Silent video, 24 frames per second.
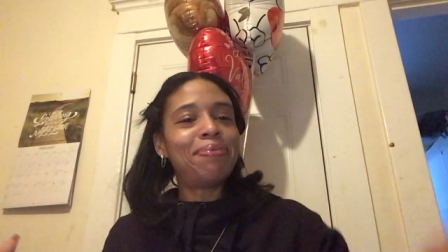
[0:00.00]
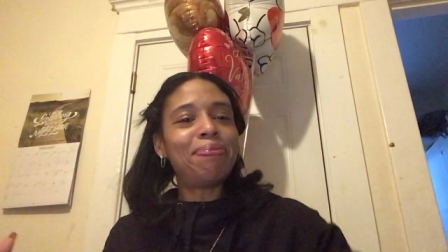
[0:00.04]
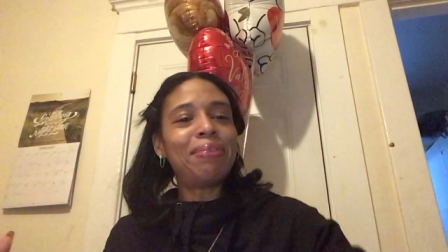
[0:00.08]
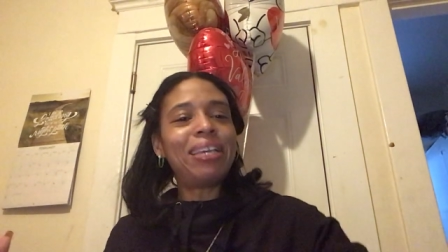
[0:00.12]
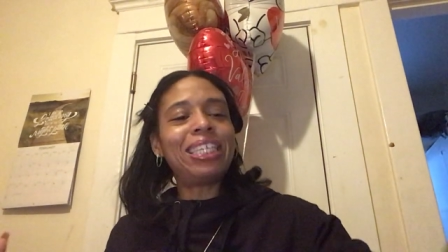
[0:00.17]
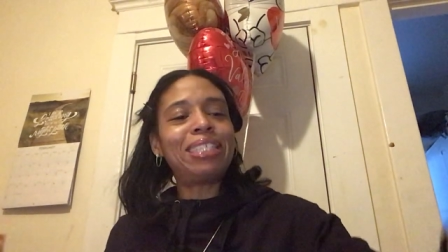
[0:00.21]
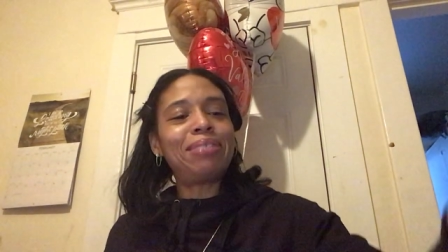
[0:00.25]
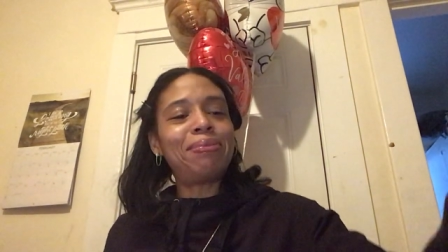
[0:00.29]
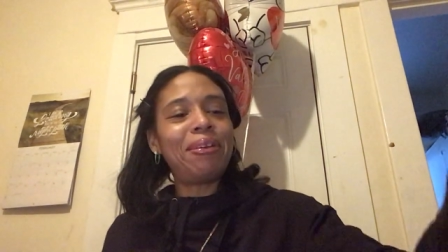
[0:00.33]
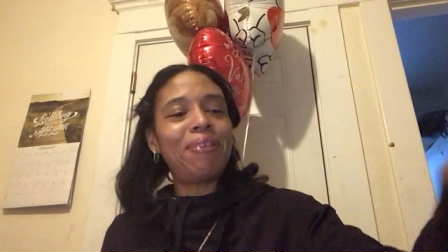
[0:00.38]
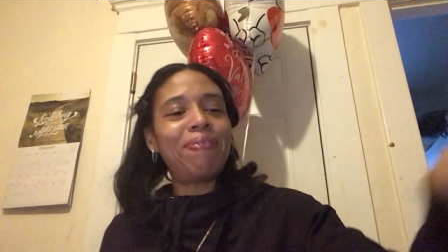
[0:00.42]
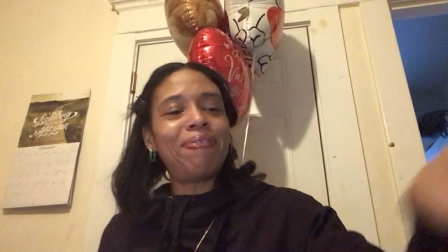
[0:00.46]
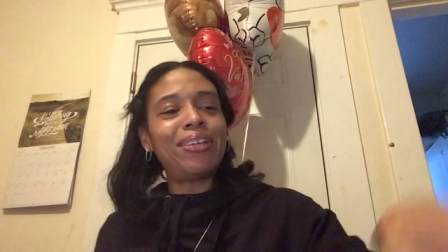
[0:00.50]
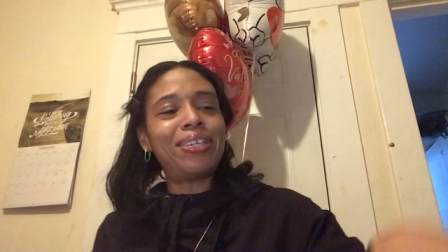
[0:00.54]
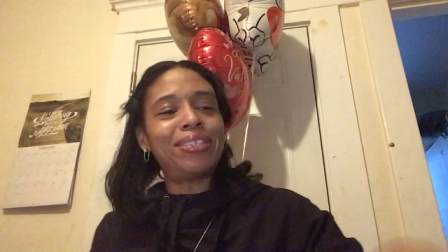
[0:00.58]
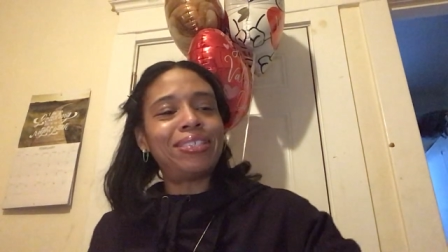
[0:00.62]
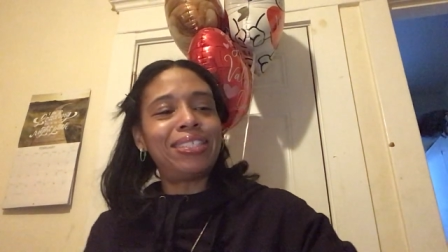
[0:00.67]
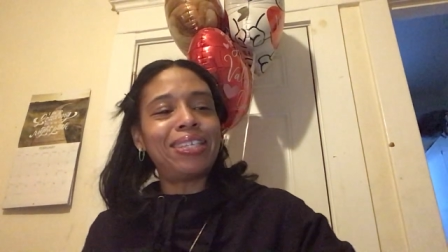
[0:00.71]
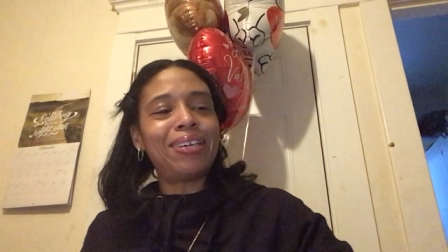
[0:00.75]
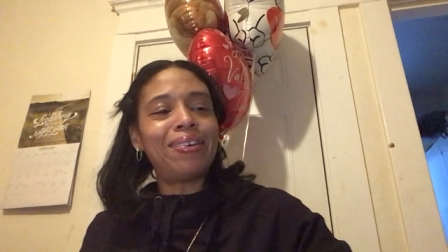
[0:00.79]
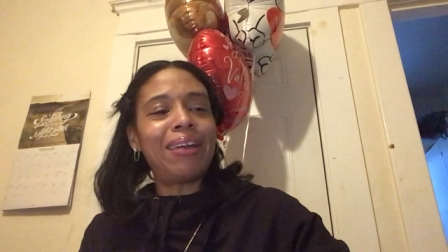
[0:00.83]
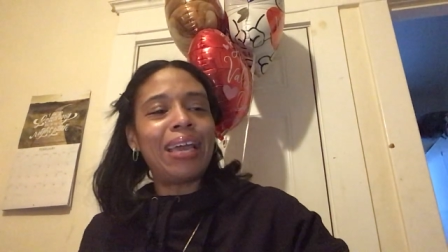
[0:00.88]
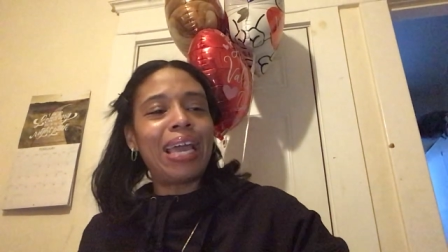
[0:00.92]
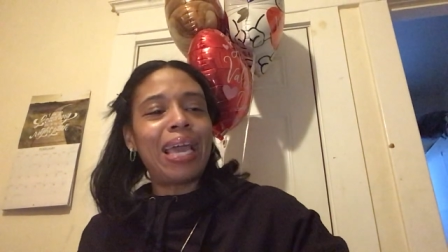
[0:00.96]
Makes me feel
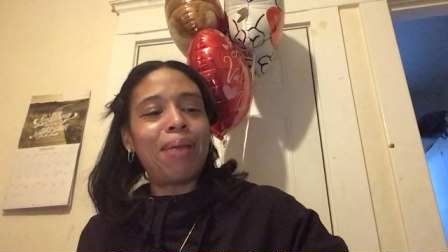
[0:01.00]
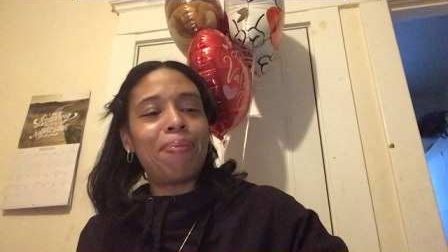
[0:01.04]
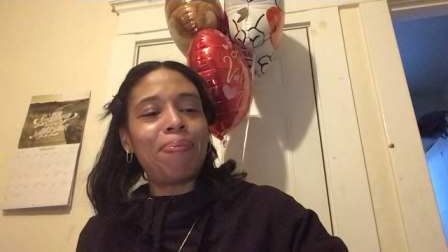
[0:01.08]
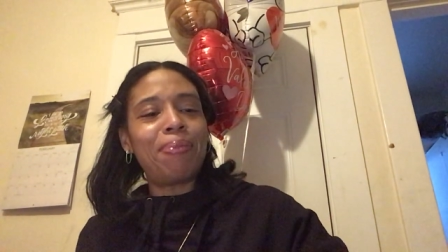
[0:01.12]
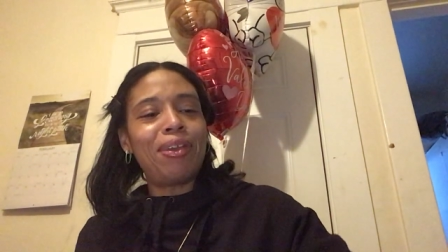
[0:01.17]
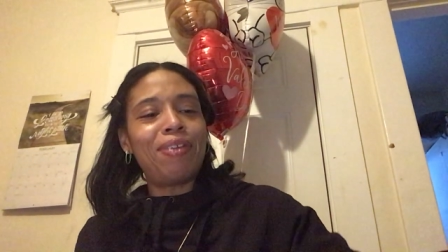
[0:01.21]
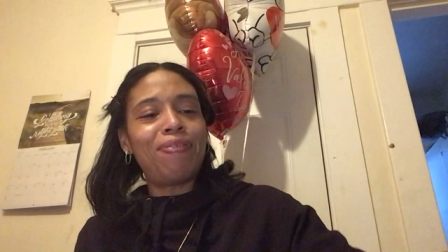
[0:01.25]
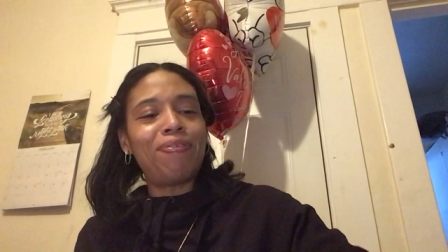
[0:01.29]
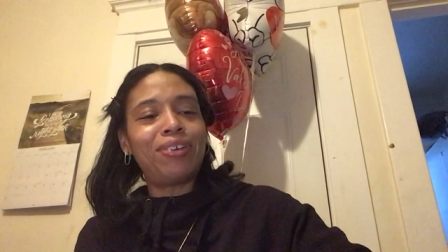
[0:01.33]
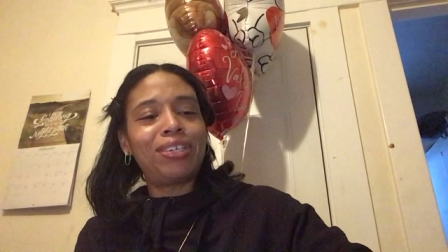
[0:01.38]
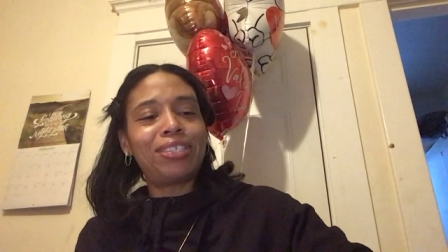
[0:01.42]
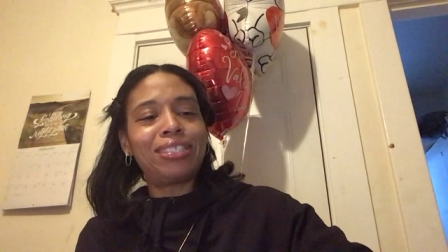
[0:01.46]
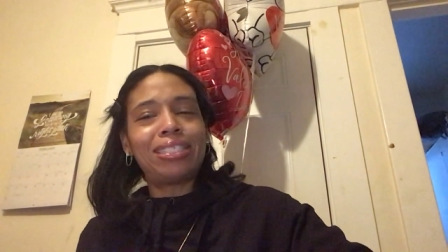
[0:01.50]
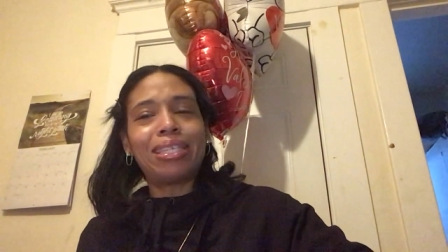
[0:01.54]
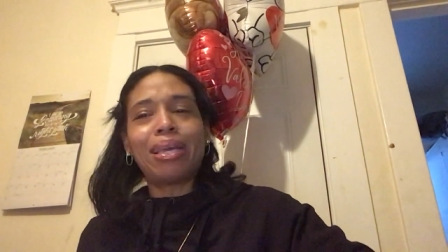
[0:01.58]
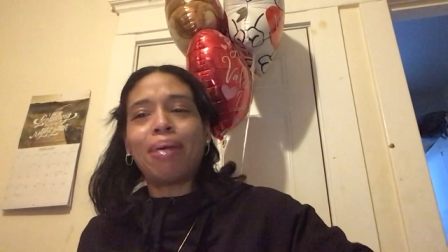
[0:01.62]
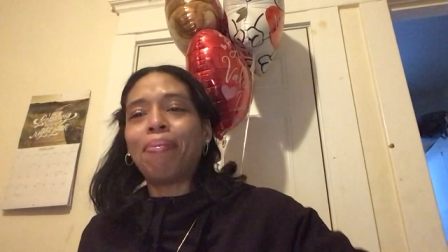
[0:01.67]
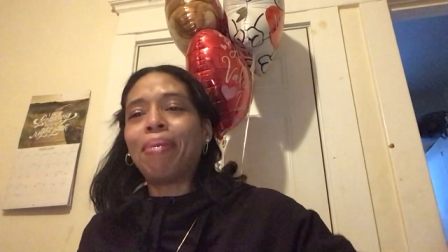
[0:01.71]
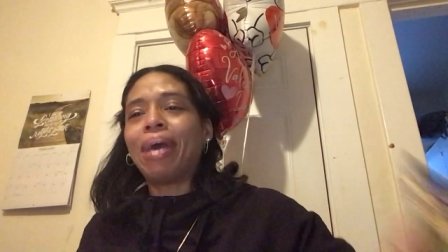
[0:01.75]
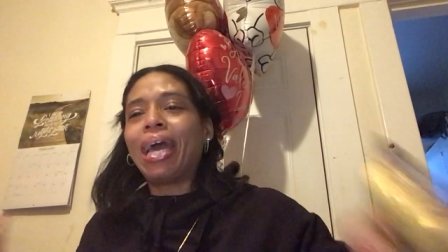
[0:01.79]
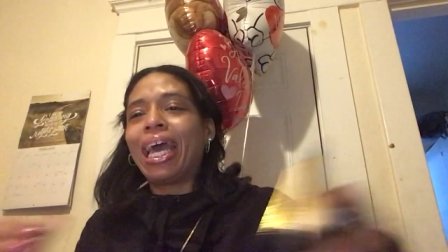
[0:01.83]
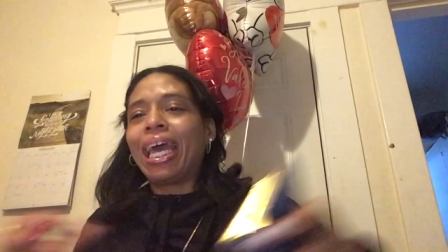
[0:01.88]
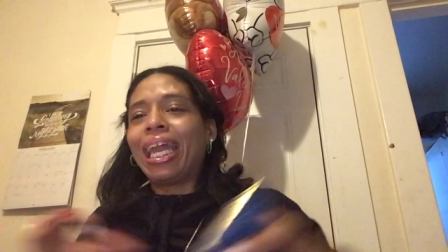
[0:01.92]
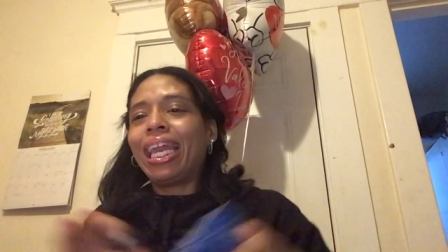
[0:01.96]
so happy for
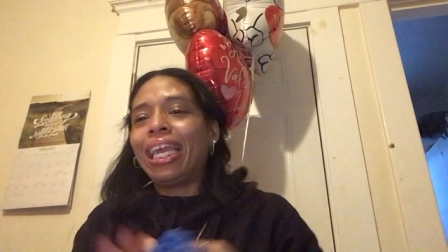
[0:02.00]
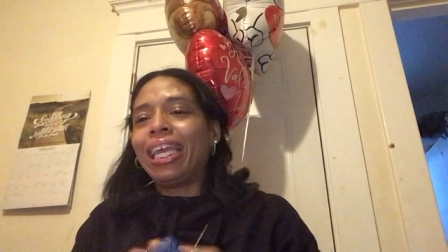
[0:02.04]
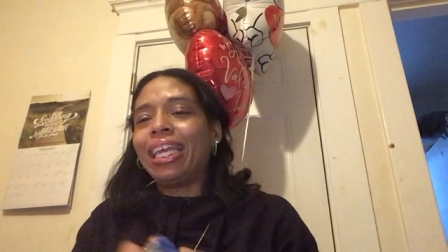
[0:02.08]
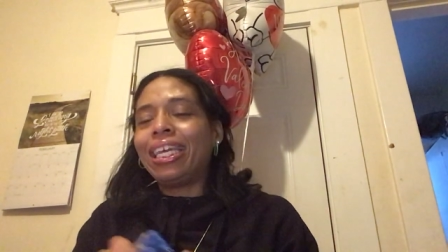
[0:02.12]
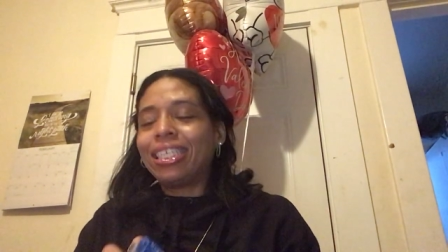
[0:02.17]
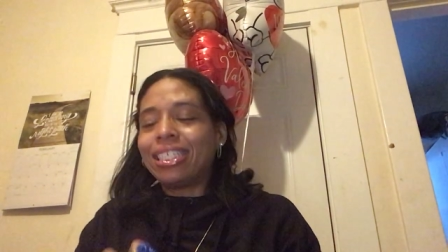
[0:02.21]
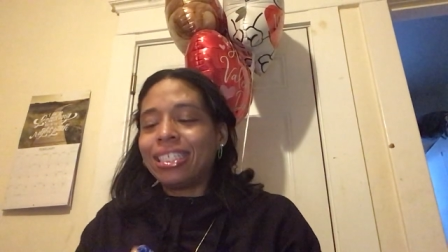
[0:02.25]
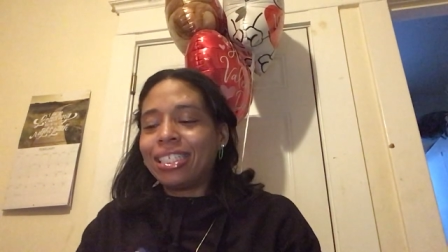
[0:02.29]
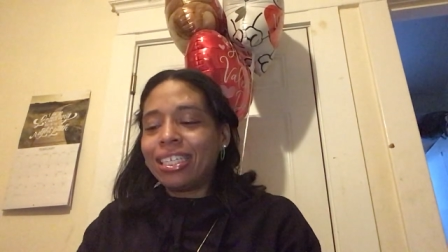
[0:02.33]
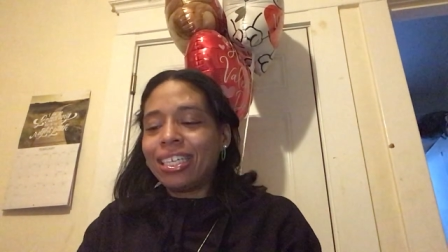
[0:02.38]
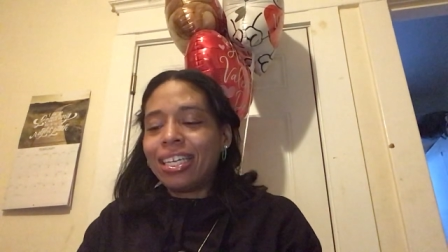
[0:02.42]
somebody.